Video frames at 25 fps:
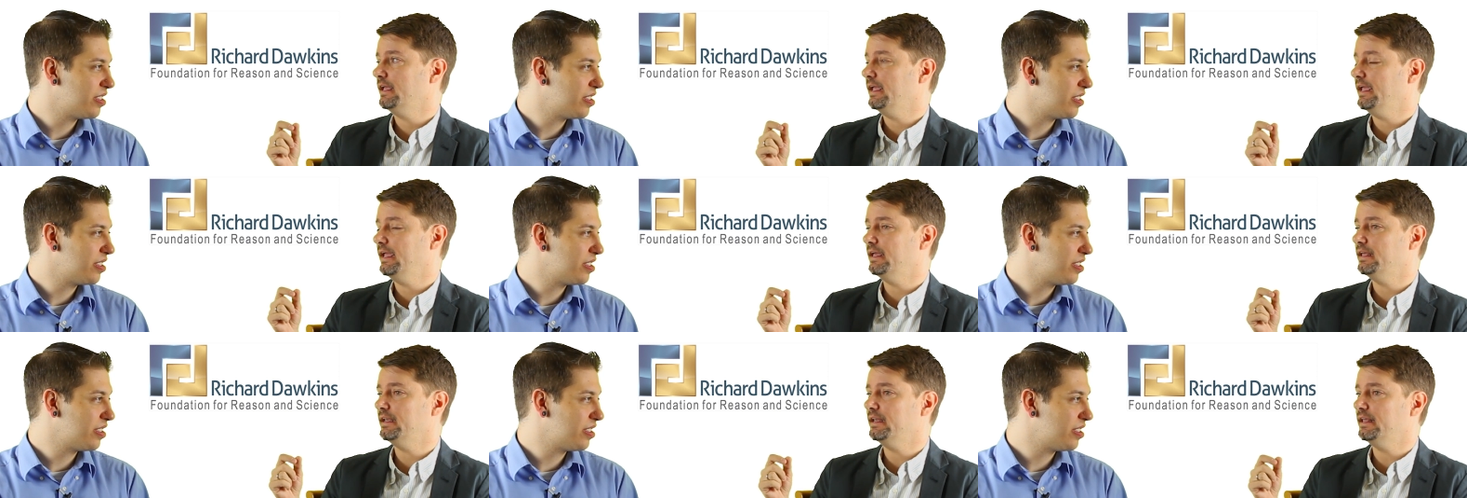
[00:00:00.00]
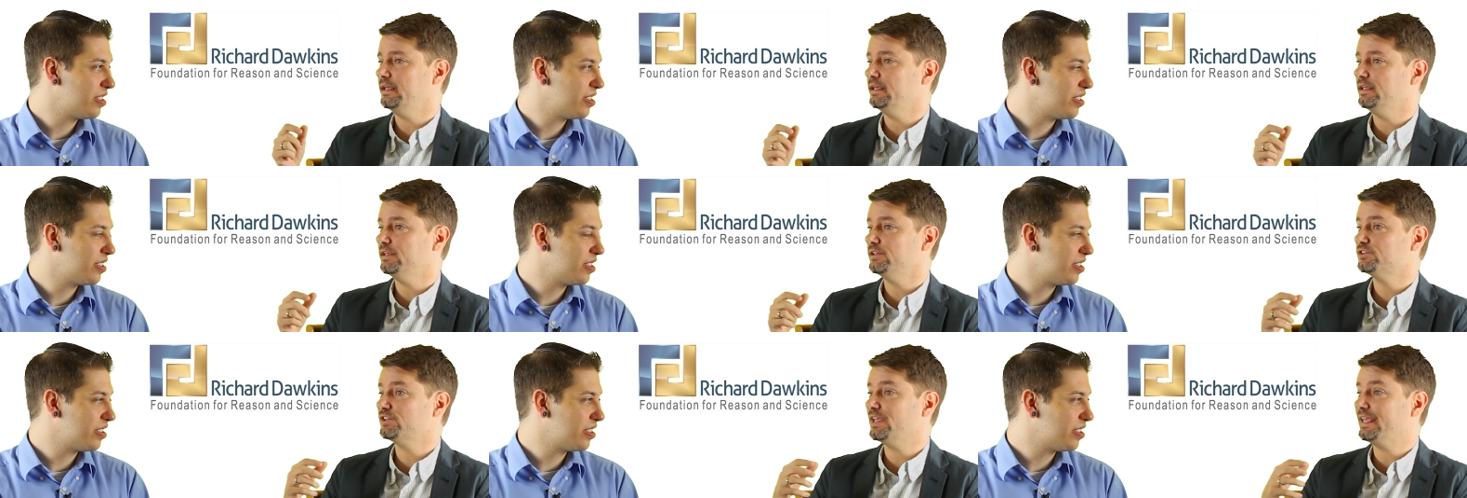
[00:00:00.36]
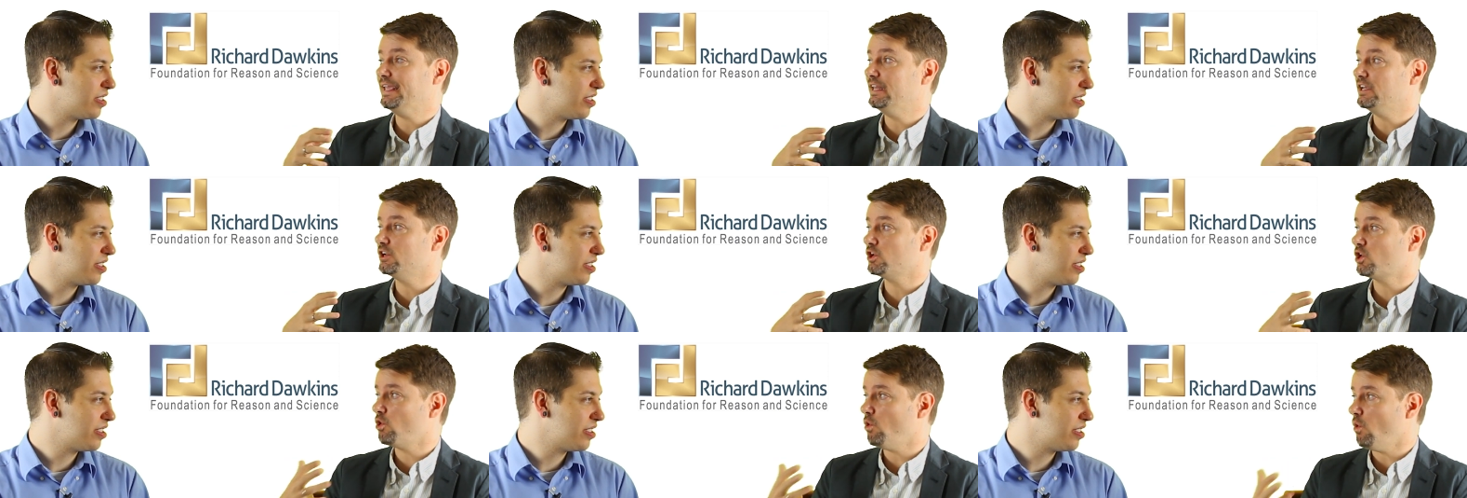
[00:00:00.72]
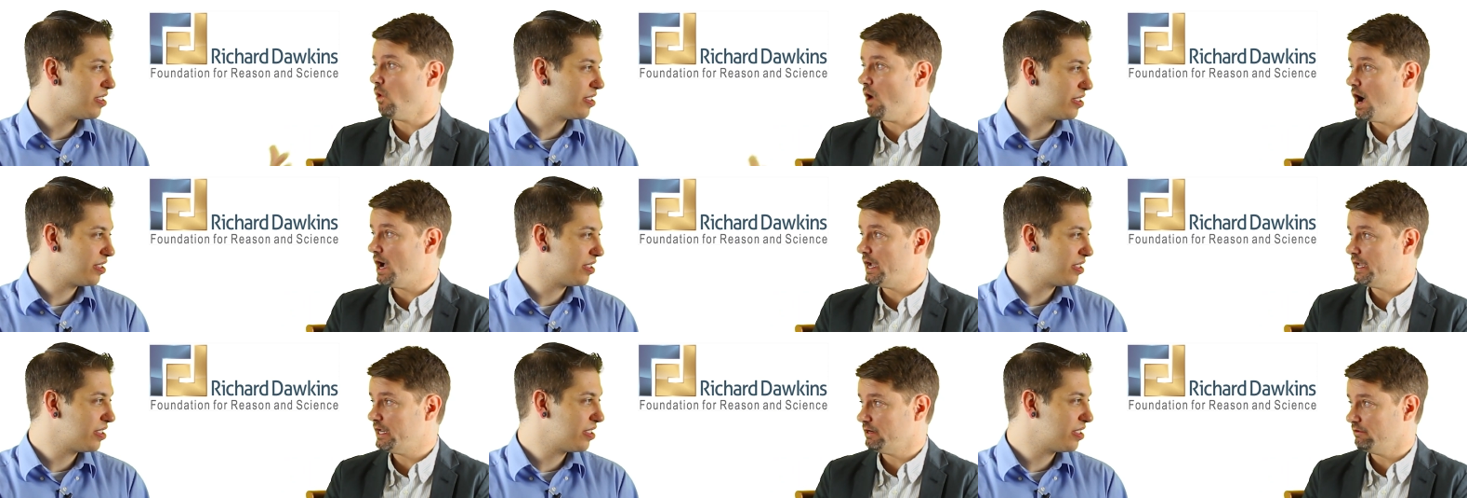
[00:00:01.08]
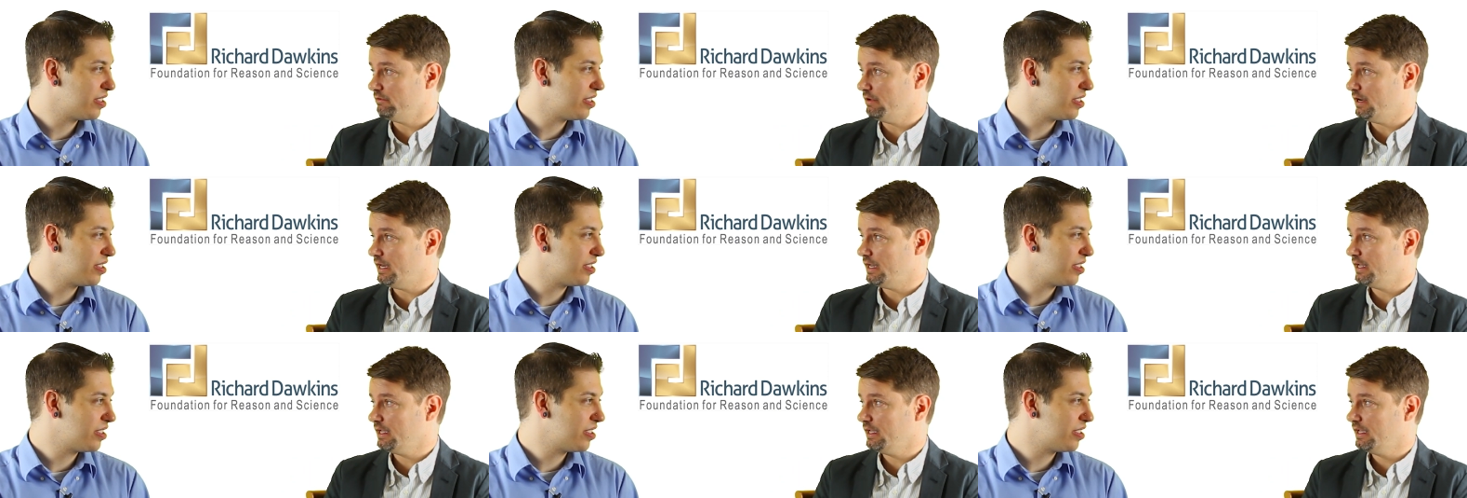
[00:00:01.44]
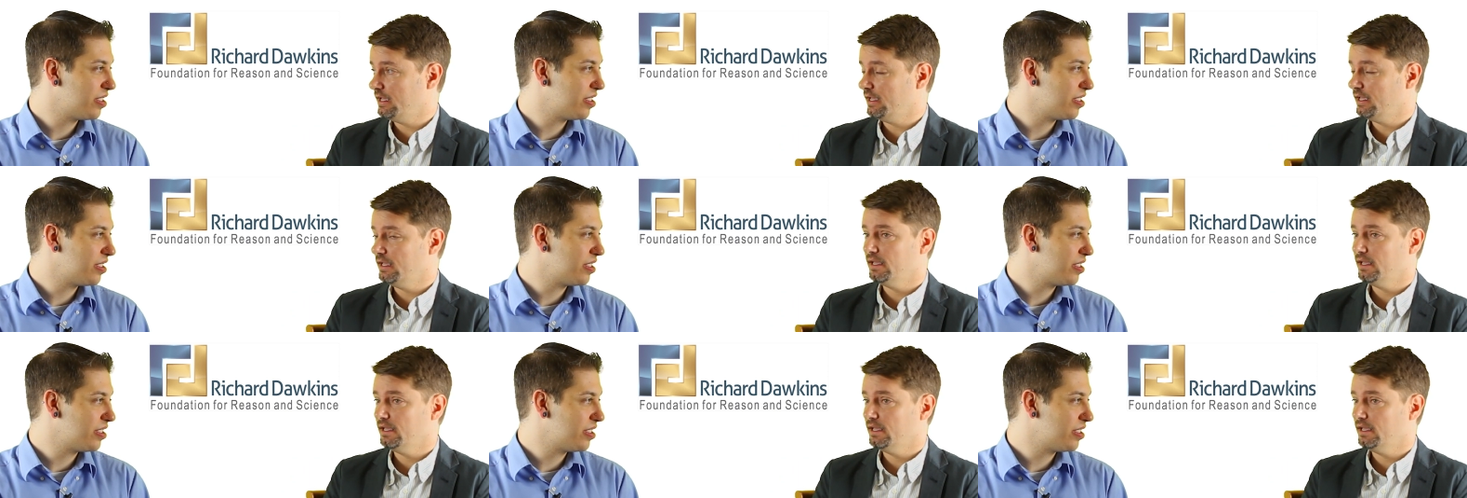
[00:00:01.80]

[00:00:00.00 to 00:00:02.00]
Speaker 1: it is inquiring,